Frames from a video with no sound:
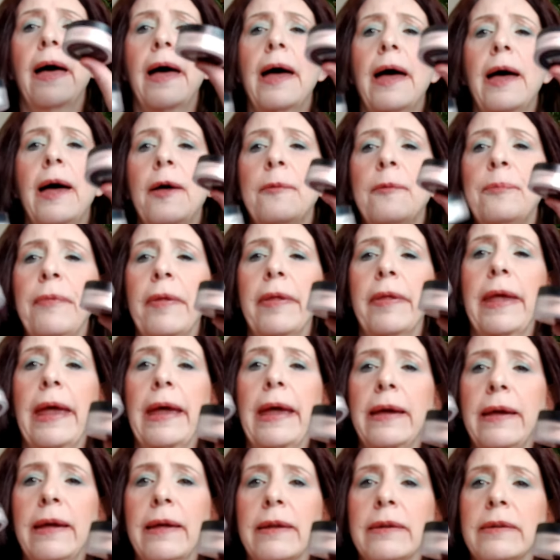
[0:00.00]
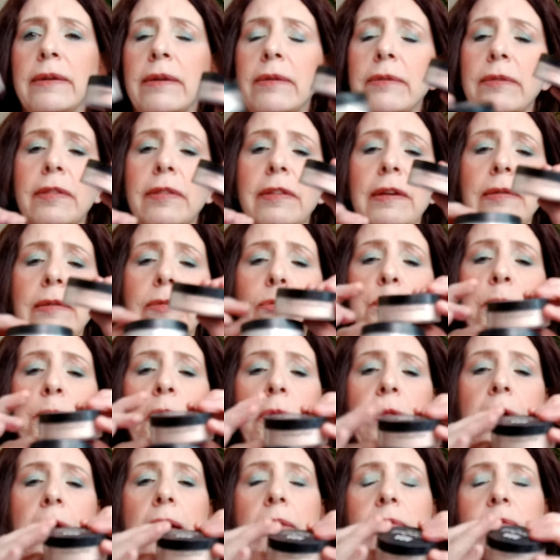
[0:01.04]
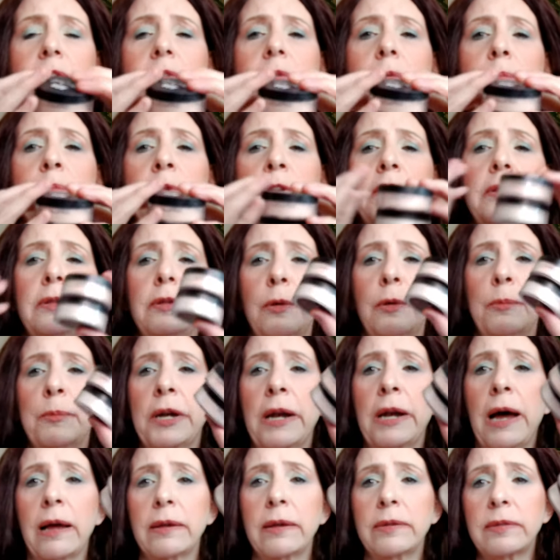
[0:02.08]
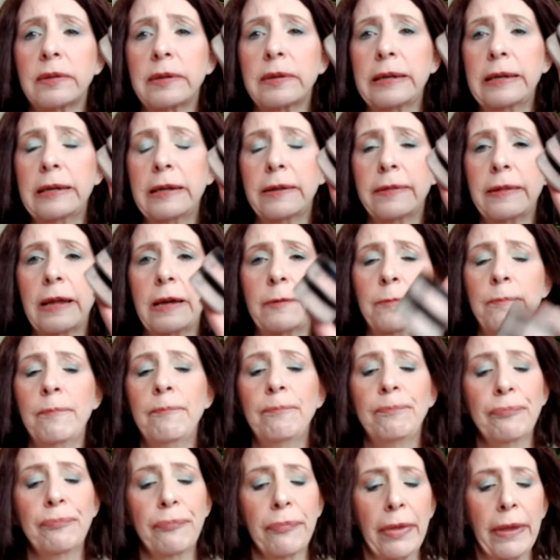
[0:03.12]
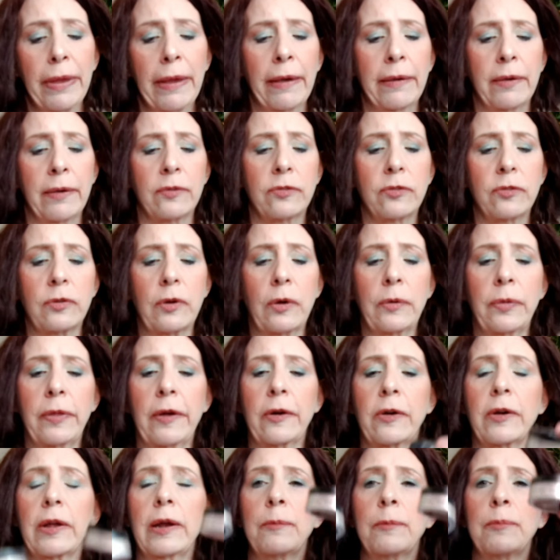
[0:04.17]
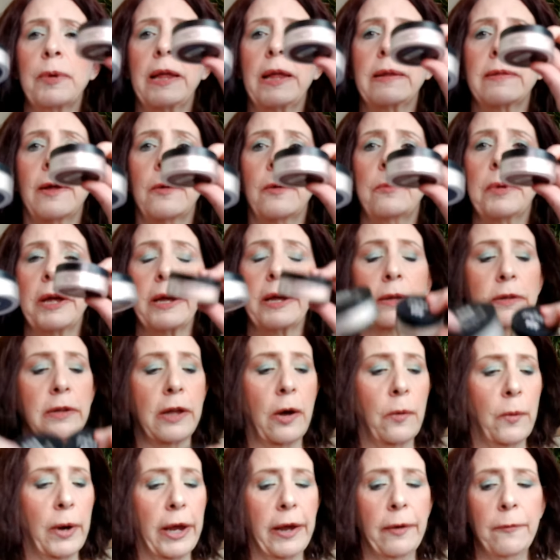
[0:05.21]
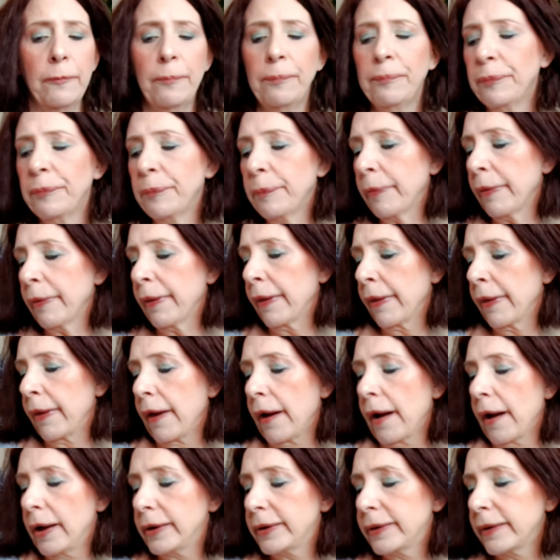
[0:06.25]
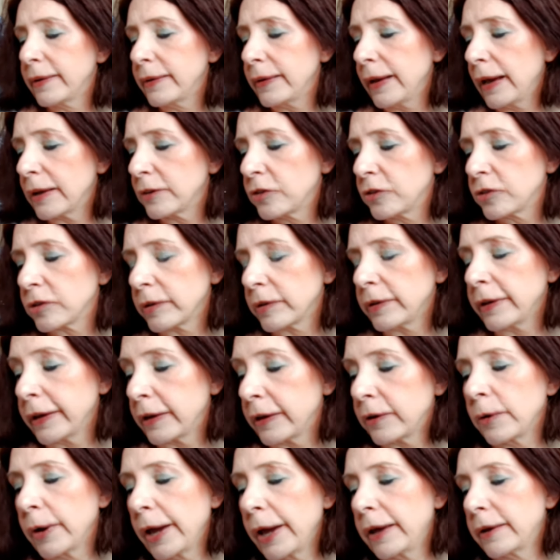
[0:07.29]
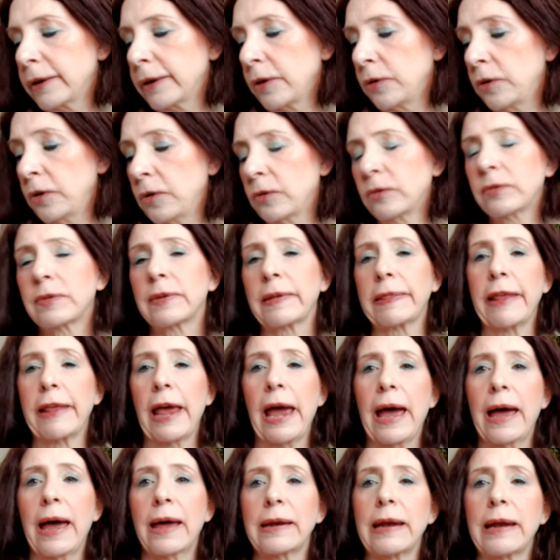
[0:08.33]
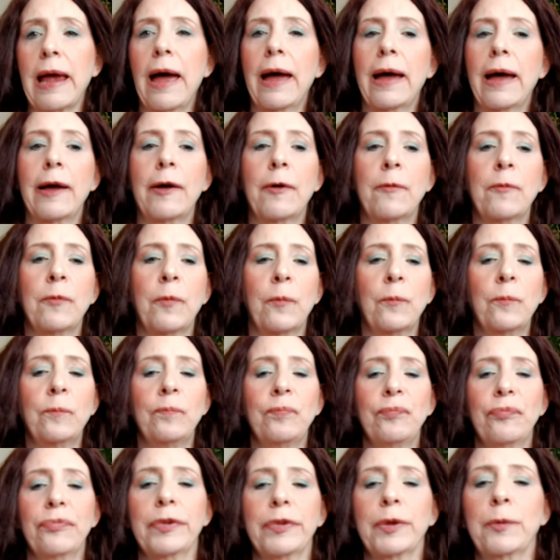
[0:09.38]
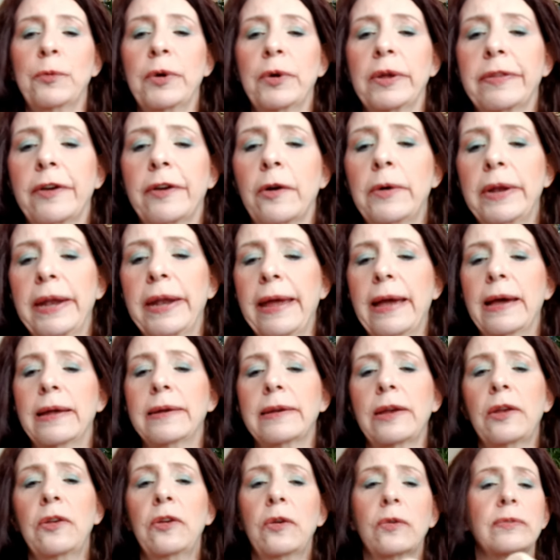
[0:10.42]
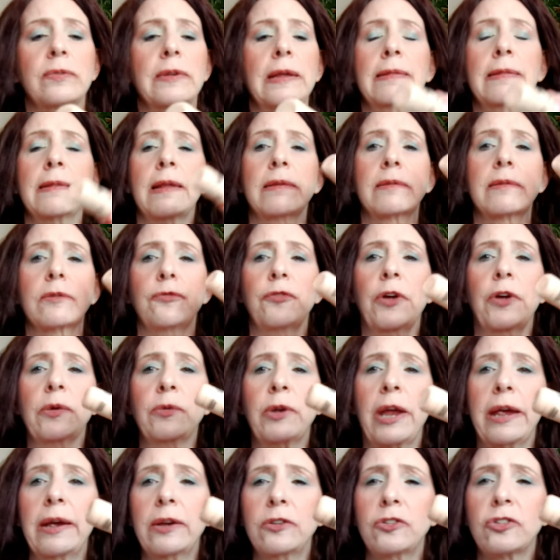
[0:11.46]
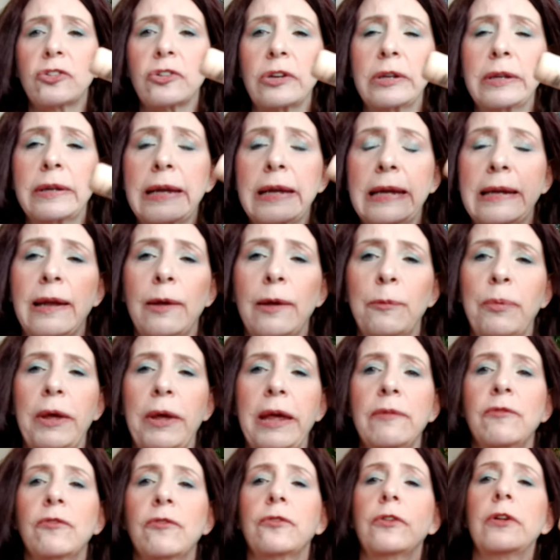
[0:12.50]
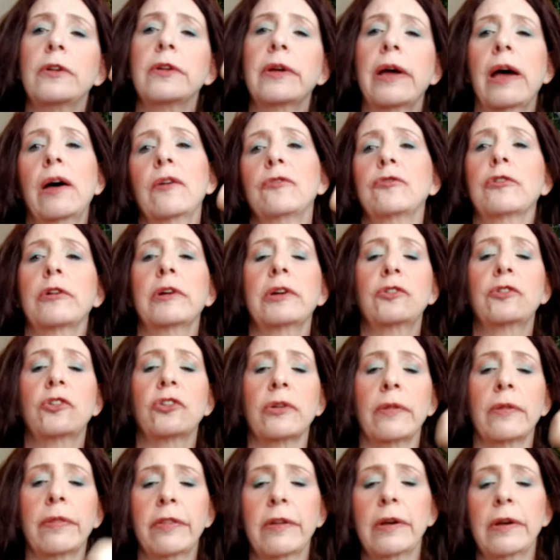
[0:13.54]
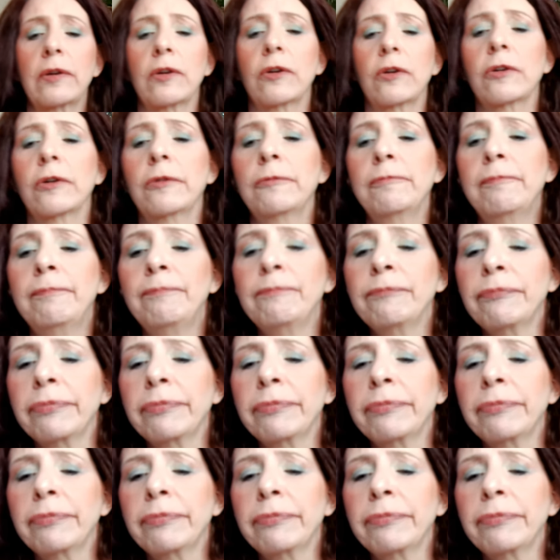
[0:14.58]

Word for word: um, and these both have some luminosity in them, so they're going to be a little bit glowy. I didn't actually go ahead and use that. Um, with going ahead and using this foundation and it being full coverage and thicker,